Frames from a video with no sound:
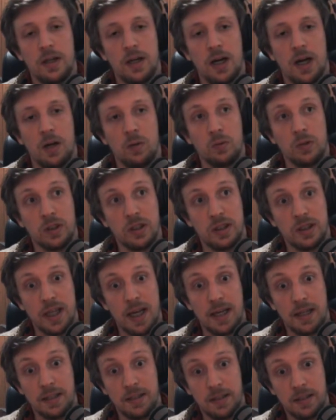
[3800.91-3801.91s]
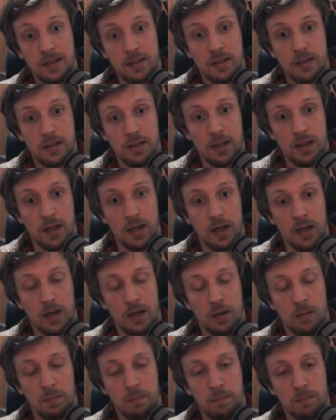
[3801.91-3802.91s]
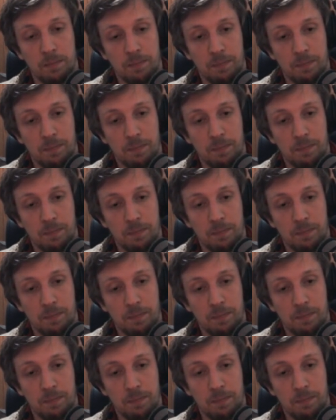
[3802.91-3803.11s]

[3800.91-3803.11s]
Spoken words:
I would state, I